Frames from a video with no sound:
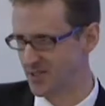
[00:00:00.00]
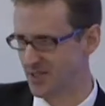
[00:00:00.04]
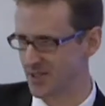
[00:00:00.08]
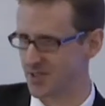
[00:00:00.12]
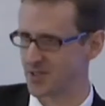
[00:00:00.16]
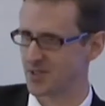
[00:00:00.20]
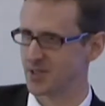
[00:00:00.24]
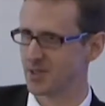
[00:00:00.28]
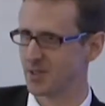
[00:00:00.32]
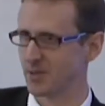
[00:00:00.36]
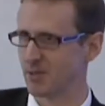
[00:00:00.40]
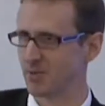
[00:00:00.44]

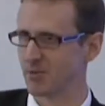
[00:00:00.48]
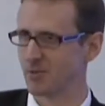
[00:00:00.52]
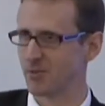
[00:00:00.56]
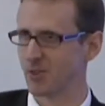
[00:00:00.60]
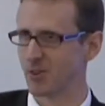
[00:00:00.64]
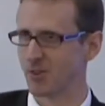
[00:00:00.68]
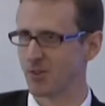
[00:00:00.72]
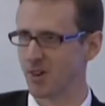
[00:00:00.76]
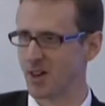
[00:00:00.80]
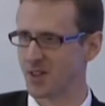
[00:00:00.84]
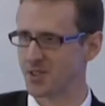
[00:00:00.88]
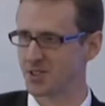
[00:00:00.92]
system
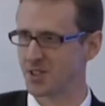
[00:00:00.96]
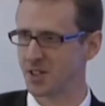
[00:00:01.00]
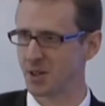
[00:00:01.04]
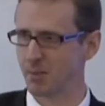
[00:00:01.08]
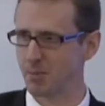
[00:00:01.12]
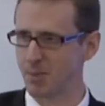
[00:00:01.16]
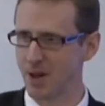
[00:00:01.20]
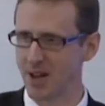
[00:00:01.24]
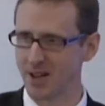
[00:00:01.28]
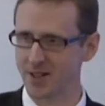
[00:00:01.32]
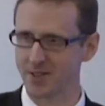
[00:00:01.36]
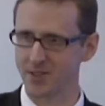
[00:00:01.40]
for granting
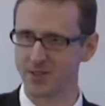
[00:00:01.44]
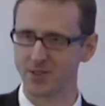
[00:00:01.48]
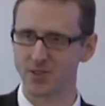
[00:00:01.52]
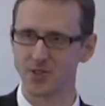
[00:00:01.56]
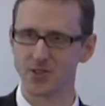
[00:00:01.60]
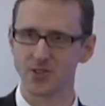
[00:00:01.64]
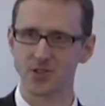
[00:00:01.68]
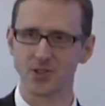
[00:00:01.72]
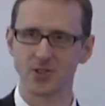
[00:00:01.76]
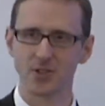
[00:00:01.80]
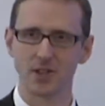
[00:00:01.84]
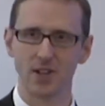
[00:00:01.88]

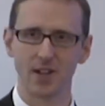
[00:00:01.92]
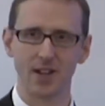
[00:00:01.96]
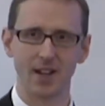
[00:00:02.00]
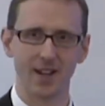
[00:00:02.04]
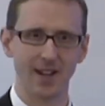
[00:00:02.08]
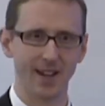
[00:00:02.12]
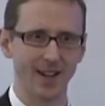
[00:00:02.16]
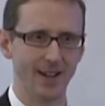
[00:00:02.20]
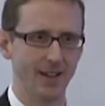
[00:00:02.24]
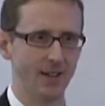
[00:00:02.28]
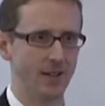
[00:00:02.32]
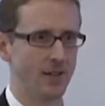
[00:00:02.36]
patents
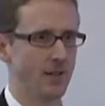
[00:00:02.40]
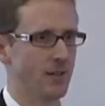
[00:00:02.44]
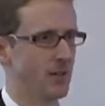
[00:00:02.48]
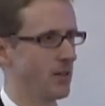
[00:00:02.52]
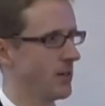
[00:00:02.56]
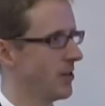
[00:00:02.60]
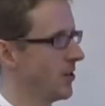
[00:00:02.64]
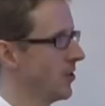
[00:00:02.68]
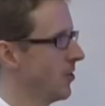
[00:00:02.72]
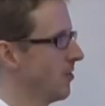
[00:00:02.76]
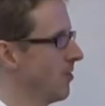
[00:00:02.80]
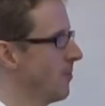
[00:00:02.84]
in
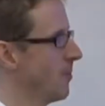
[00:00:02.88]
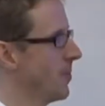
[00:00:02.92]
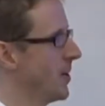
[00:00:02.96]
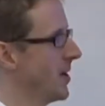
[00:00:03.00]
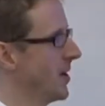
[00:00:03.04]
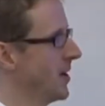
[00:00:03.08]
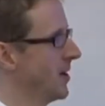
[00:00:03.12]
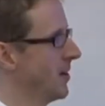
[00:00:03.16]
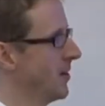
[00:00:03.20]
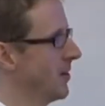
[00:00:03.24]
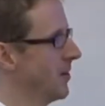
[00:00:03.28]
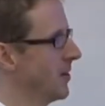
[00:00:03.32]

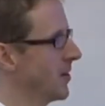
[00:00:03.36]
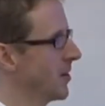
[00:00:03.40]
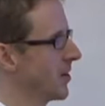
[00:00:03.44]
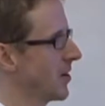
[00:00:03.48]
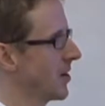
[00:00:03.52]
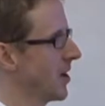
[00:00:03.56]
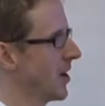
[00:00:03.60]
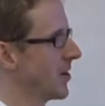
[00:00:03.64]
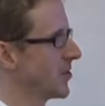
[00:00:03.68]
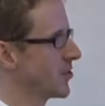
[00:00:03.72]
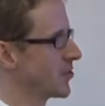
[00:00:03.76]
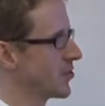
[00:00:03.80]
European
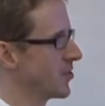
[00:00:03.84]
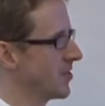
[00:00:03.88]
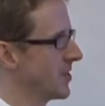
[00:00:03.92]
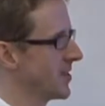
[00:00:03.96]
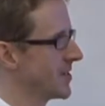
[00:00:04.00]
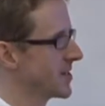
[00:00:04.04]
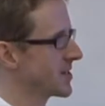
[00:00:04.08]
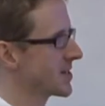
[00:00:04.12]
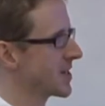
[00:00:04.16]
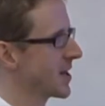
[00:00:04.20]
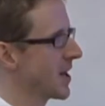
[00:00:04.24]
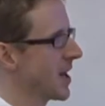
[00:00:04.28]

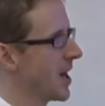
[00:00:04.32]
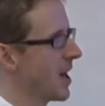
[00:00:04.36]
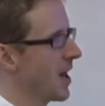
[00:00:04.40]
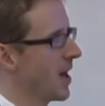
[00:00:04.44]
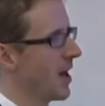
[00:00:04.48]
countries.